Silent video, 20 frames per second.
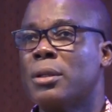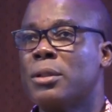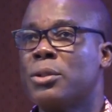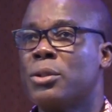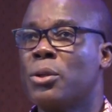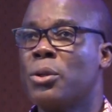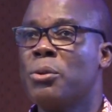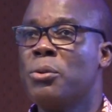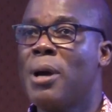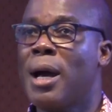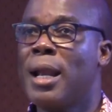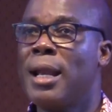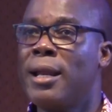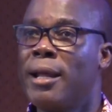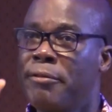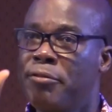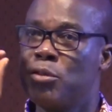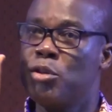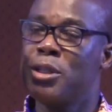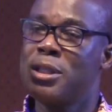So you are
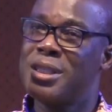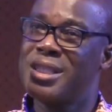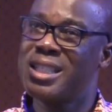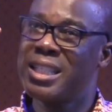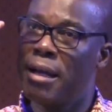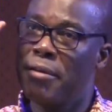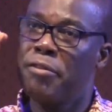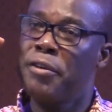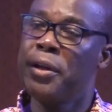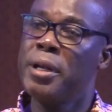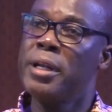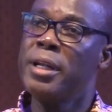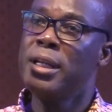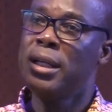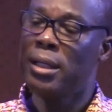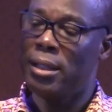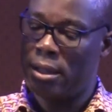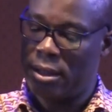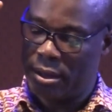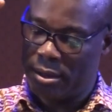left with
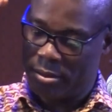7